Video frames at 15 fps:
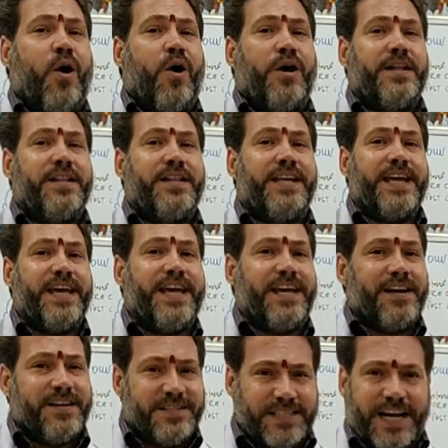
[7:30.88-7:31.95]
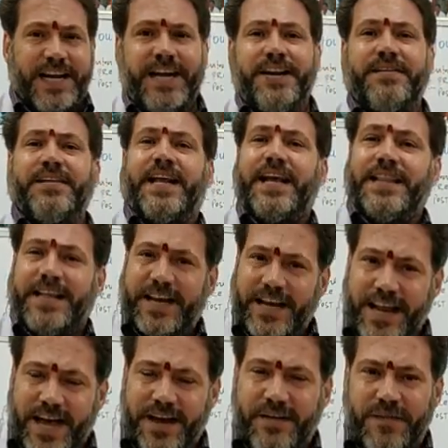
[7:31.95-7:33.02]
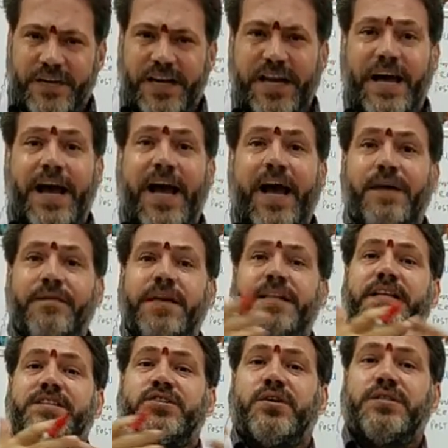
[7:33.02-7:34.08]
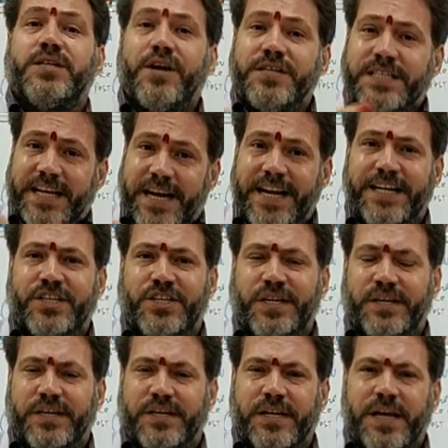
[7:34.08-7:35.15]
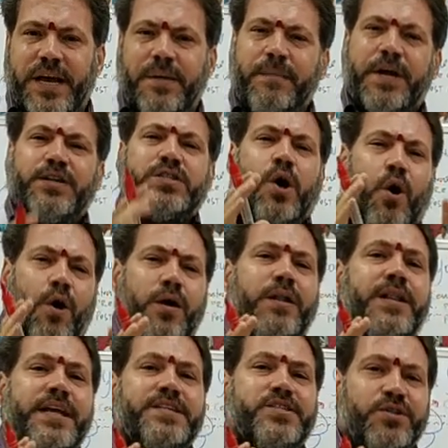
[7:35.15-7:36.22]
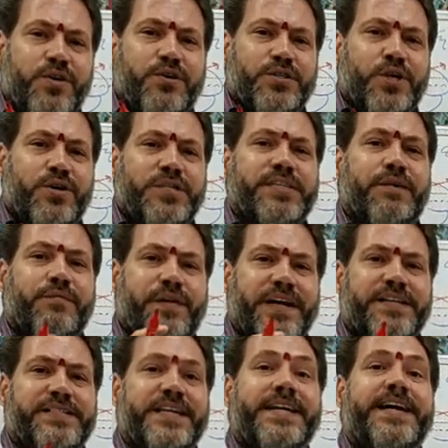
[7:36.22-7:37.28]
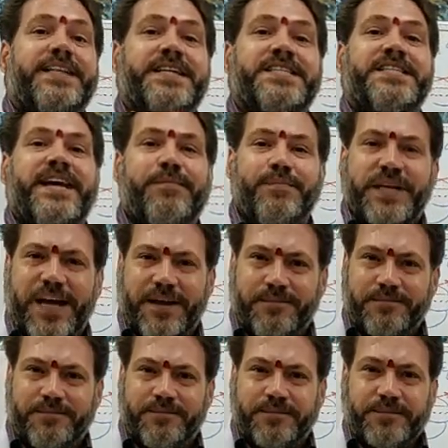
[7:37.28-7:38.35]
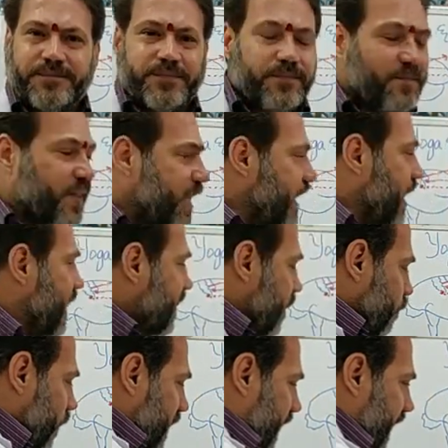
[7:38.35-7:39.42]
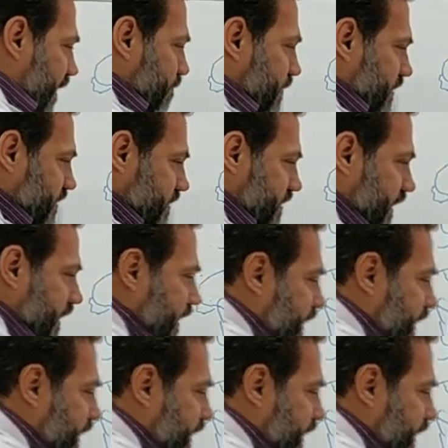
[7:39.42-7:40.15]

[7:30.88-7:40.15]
on the right and the left having this cross connection, because all these neurons are firing at the same time. Now what happens